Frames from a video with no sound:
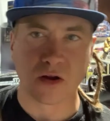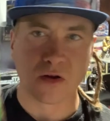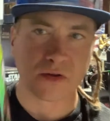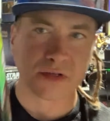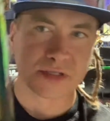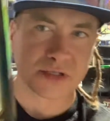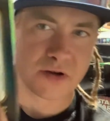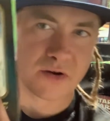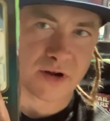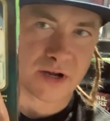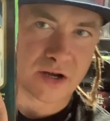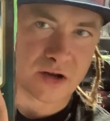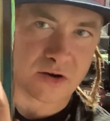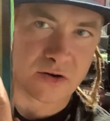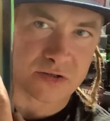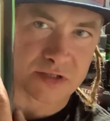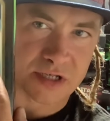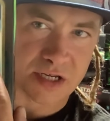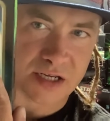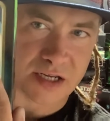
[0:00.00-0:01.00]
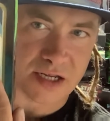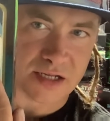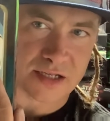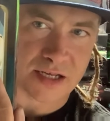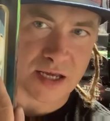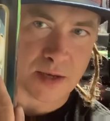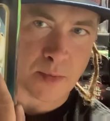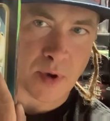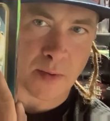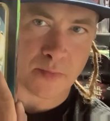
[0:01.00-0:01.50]
the story goes, he did
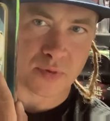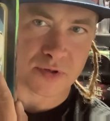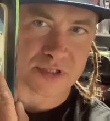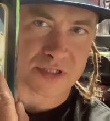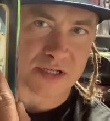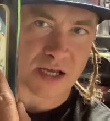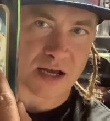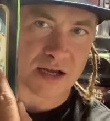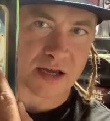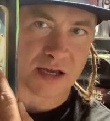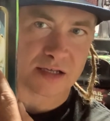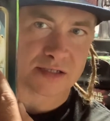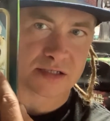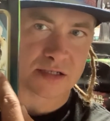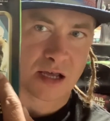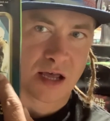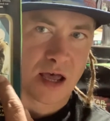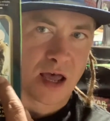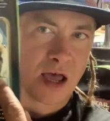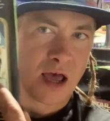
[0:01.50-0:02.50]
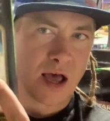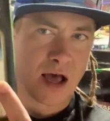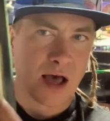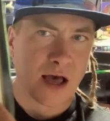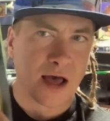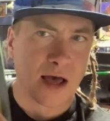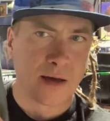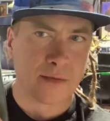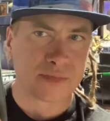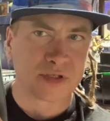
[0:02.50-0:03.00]
team up with Zuckuss.
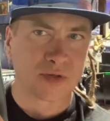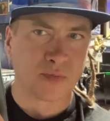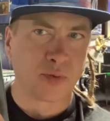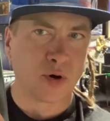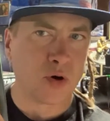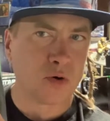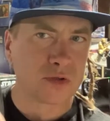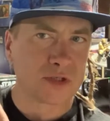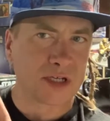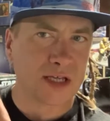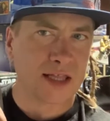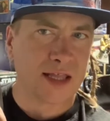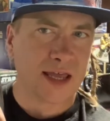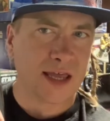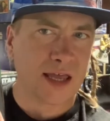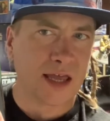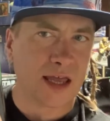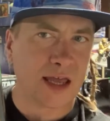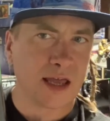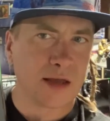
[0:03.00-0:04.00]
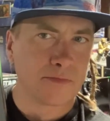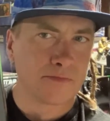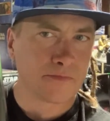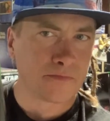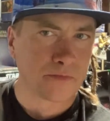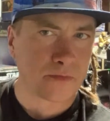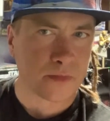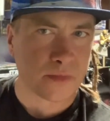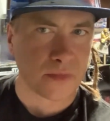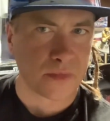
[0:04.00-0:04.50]
Supposedly,
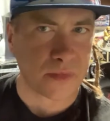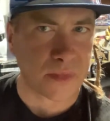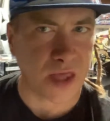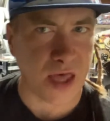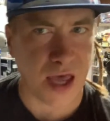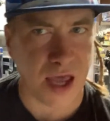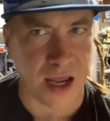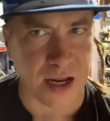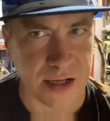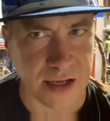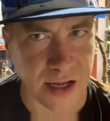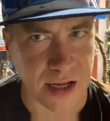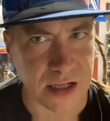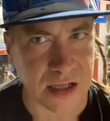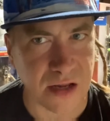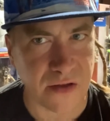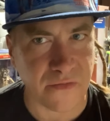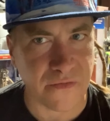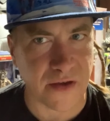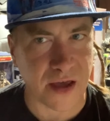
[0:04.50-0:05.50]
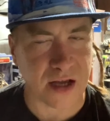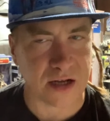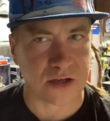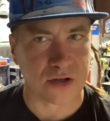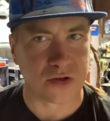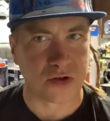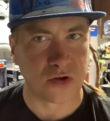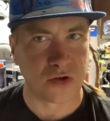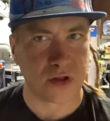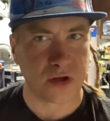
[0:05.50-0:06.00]
they did defect
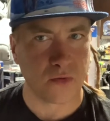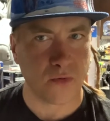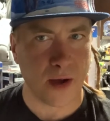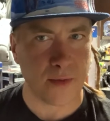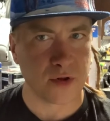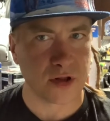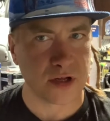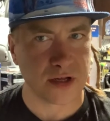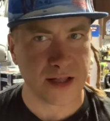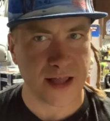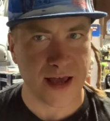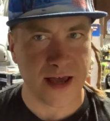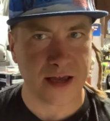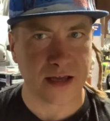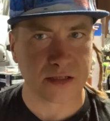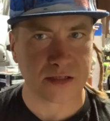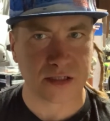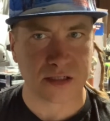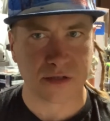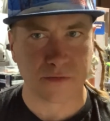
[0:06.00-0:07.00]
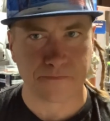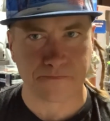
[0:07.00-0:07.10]
to the Rebel Alliance.